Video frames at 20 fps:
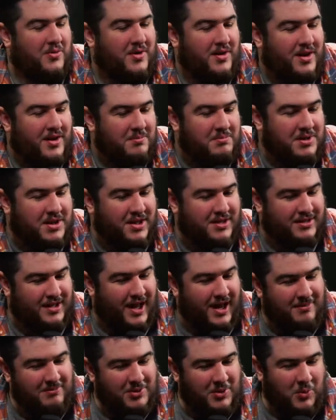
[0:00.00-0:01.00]
oh. because
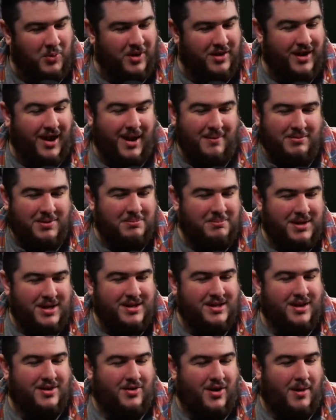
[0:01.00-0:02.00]
I'm the one I'm the
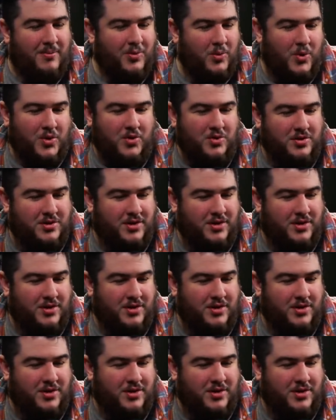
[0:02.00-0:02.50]
mediator. I'm the one who's